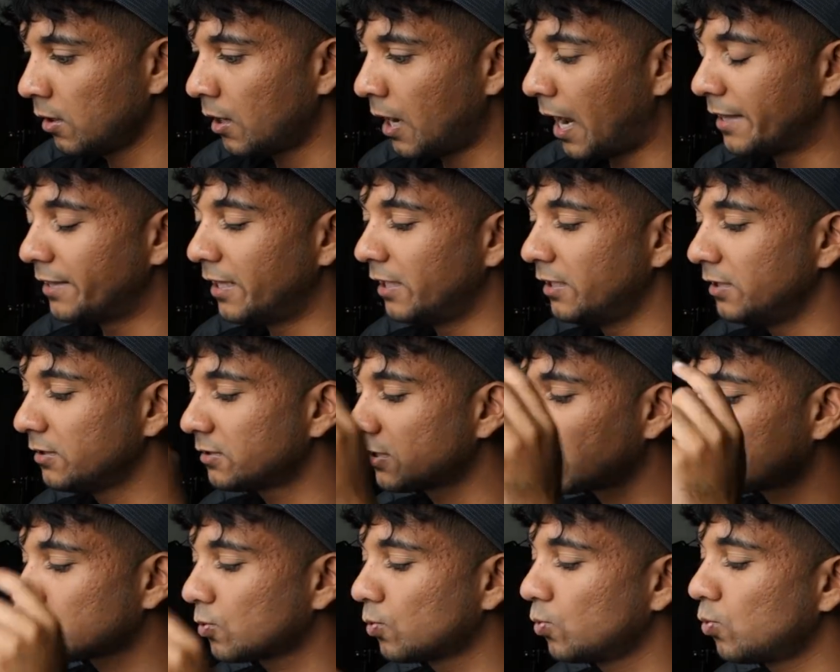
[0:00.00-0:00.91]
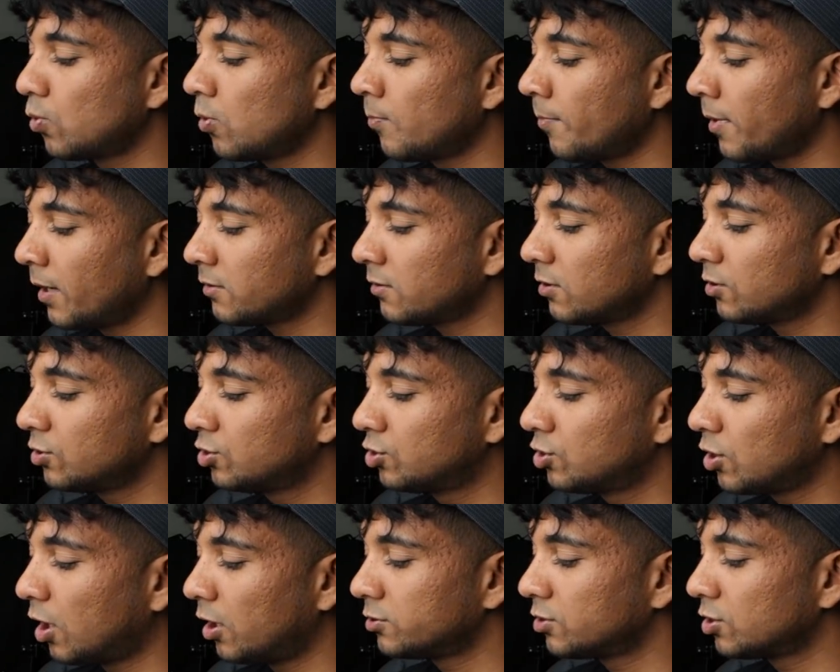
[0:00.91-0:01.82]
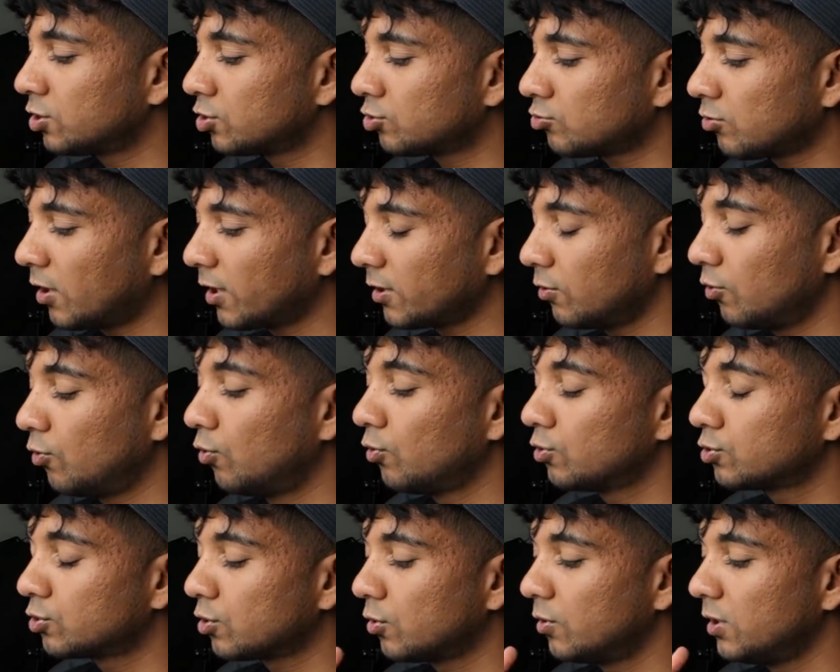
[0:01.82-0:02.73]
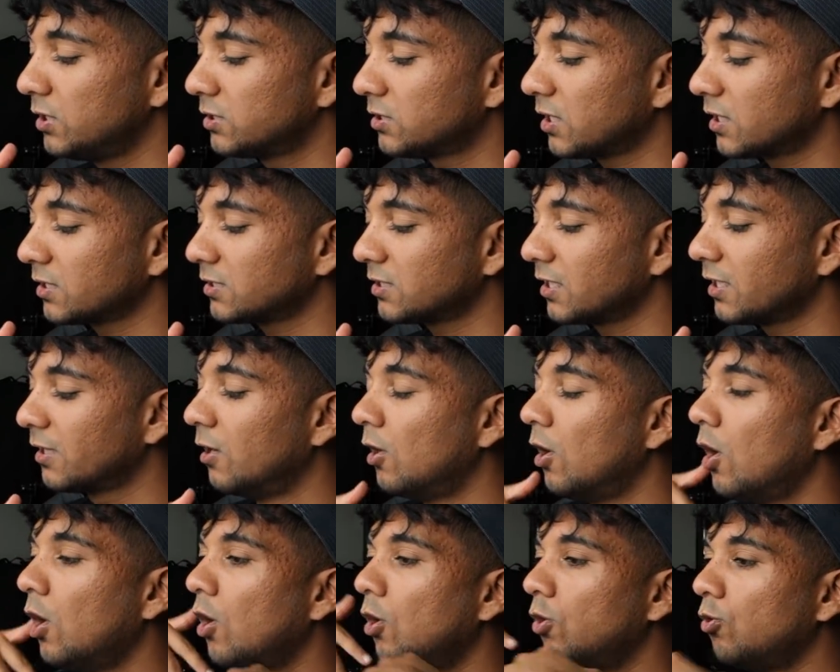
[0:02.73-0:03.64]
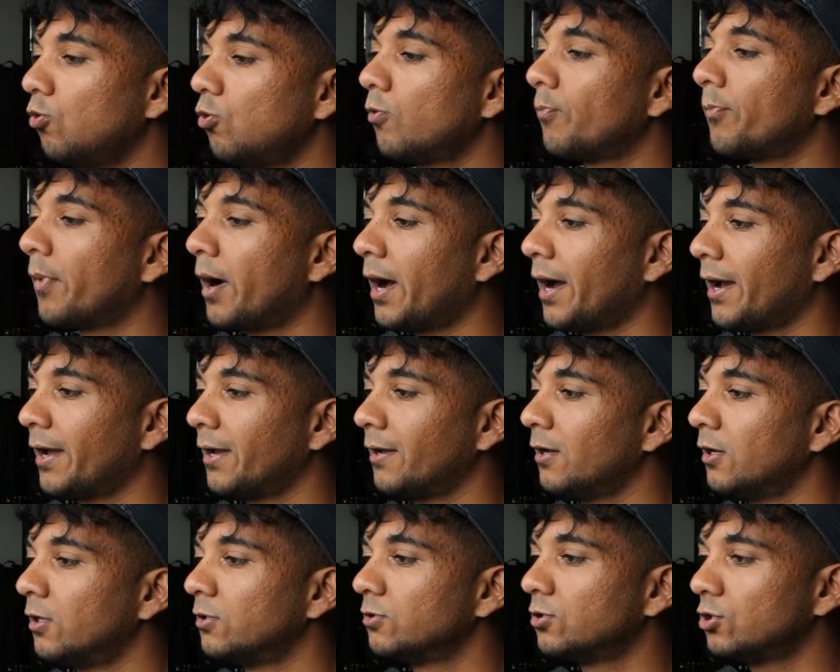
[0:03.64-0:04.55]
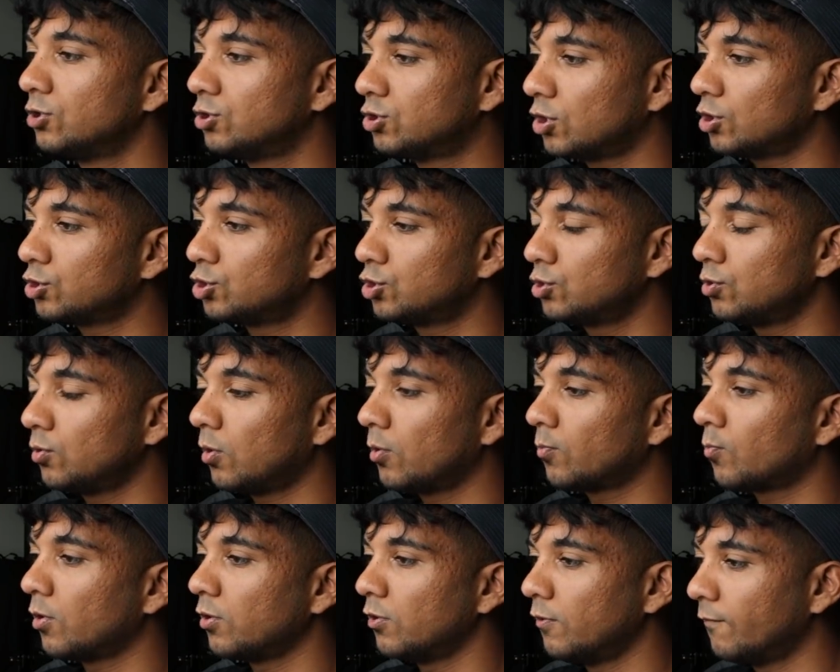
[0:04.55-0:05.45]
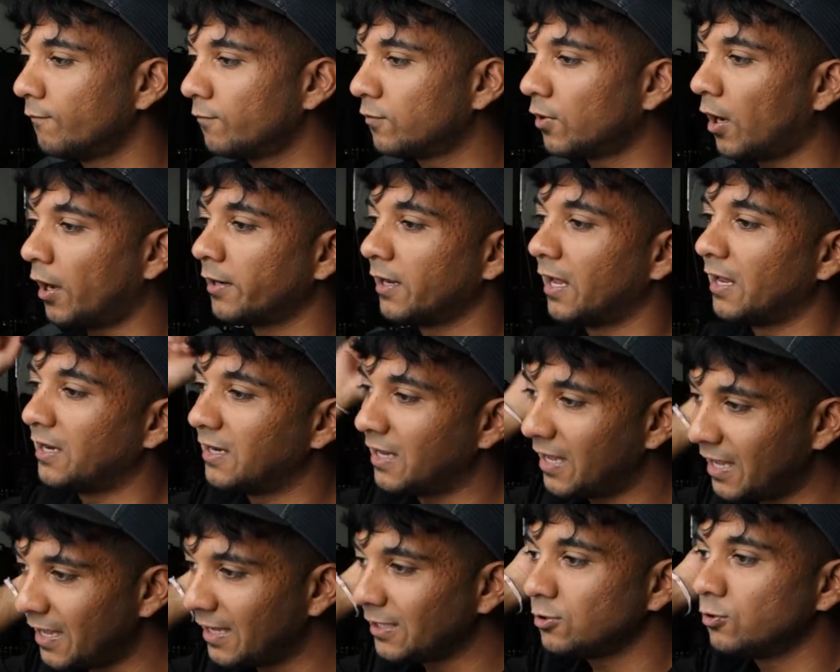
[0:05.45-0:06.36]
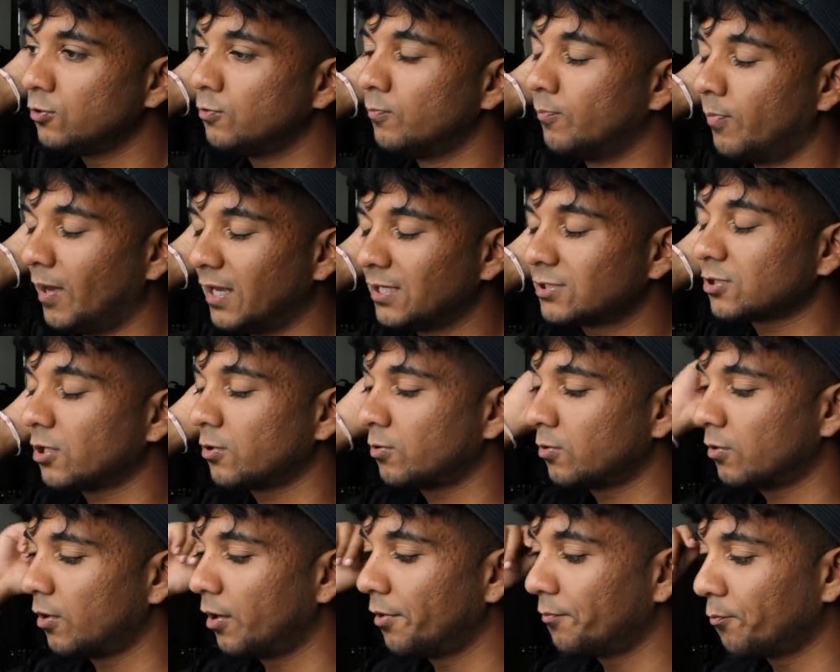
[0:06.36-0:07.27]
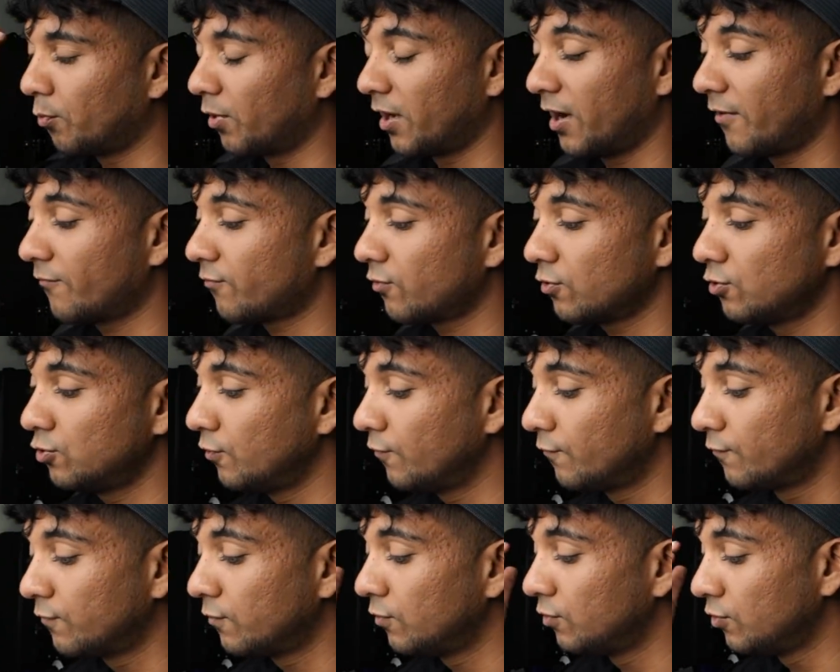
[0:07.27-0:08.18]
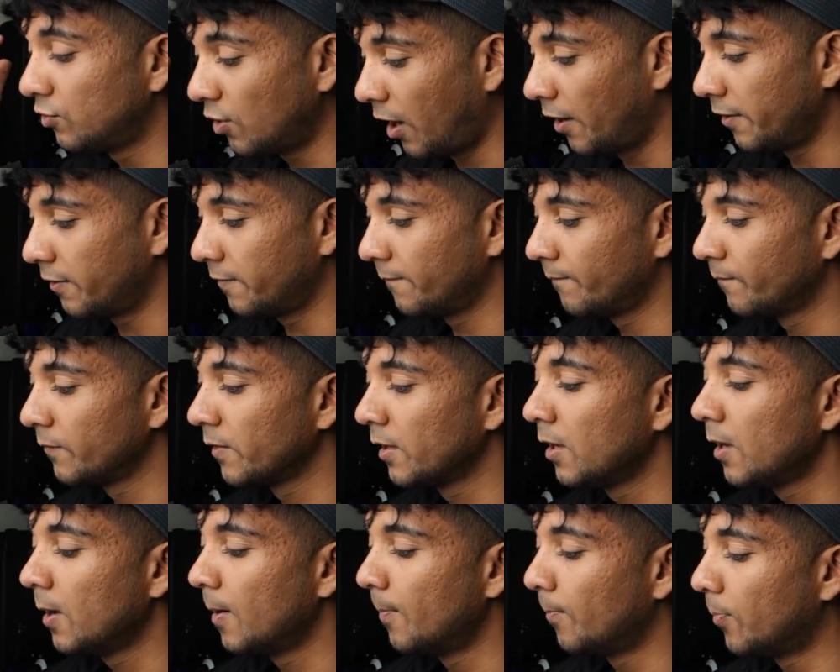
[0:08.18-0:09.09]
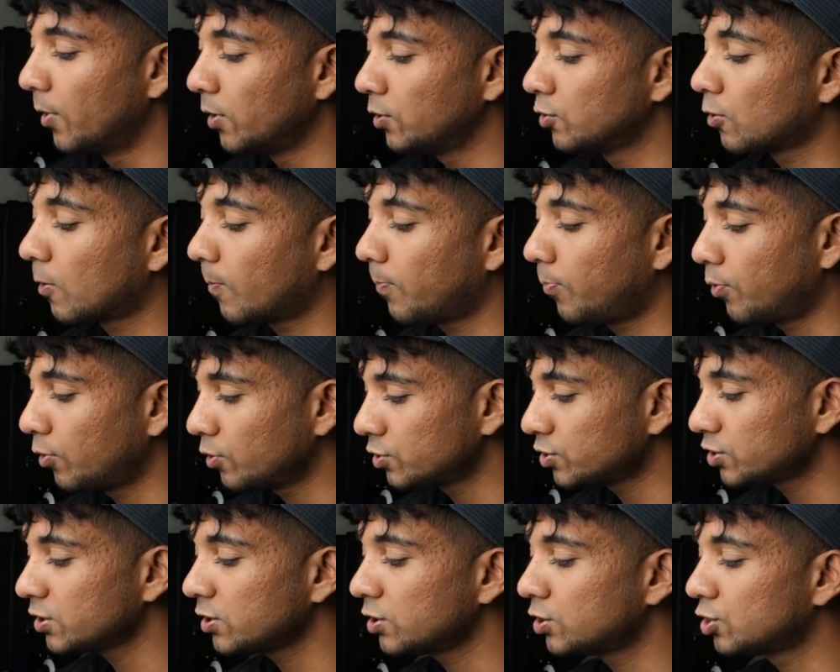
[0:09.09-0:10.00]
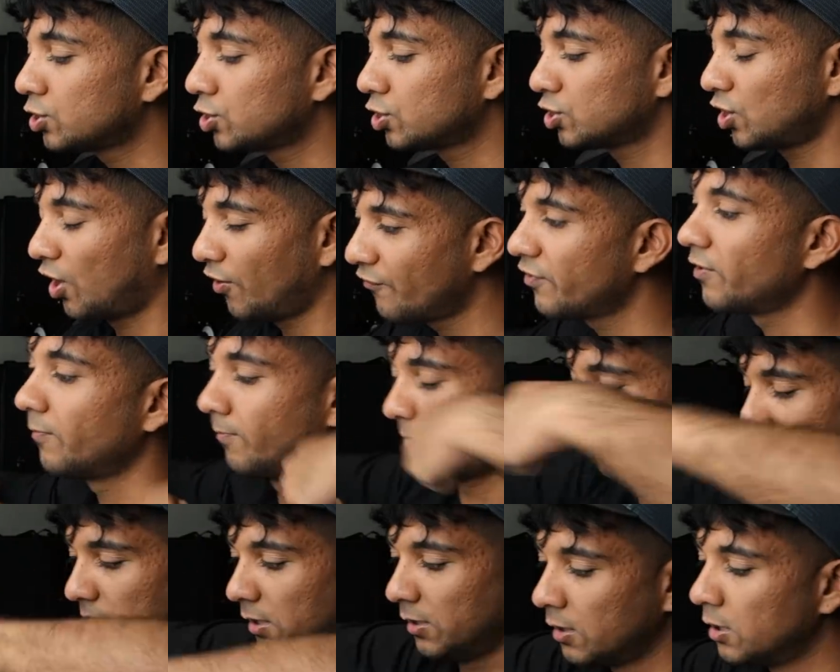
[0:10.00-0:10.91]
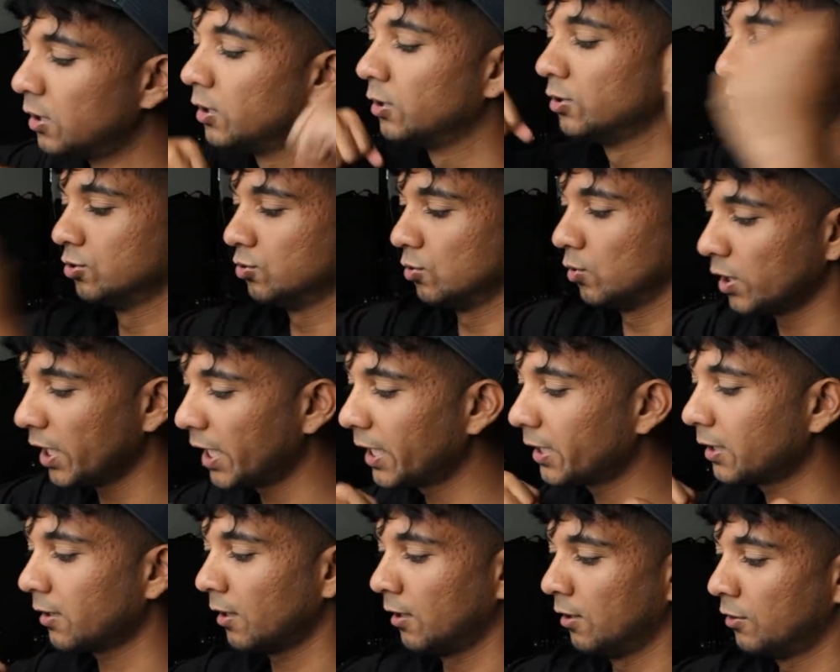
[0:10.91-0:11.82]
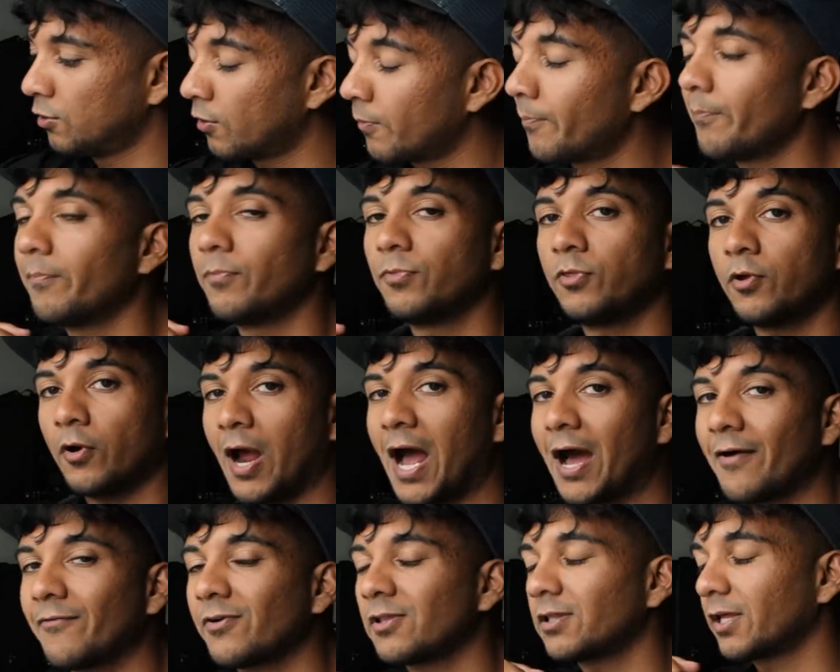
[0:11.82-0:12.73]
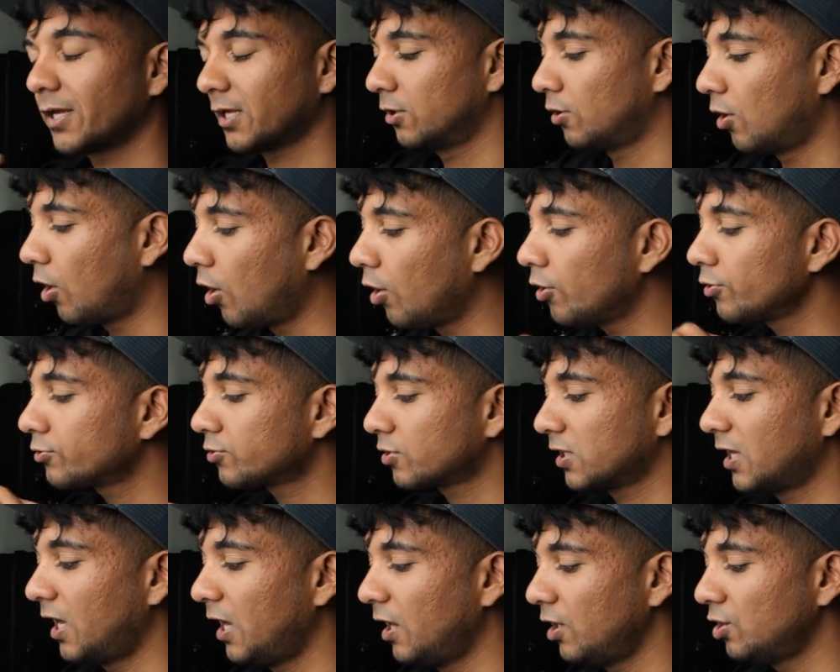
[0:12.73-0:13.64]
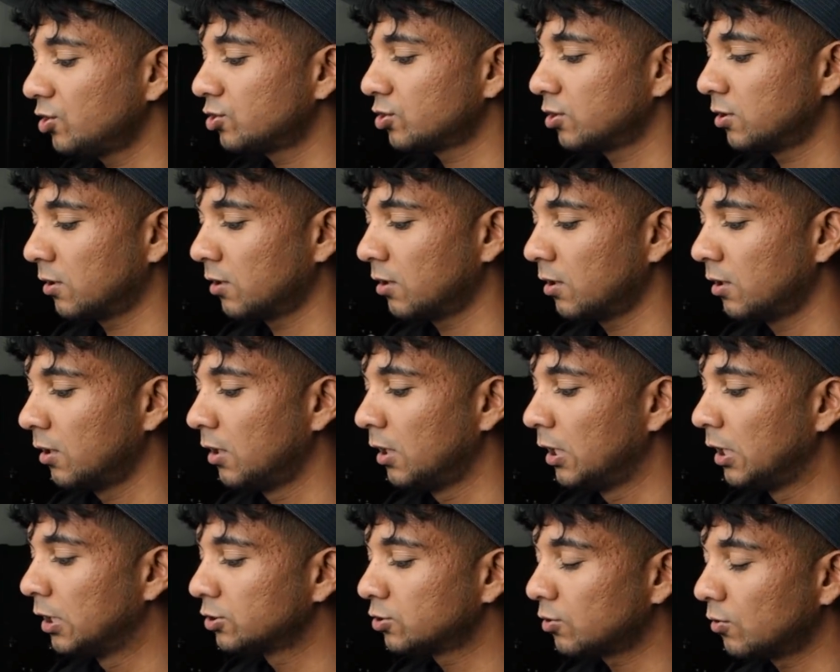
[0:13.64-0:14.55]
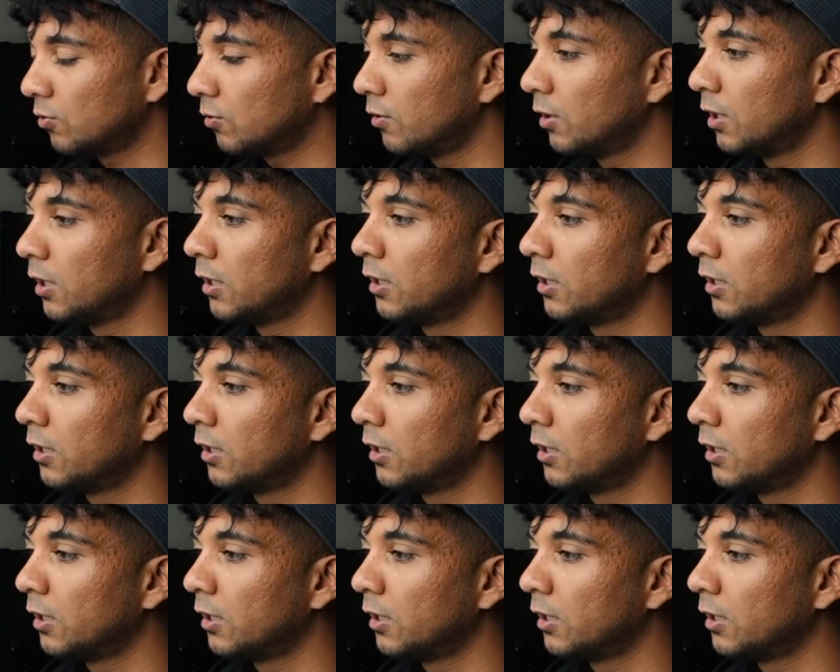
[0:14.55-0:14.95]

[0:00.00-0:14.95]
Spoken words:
And then he says, who am I to judge and strike you? So he's like saying, who am I to judge you on what you've done and hit you based on whatever you've done? But you're pushing and shoving me. So like they're having like an altercation. So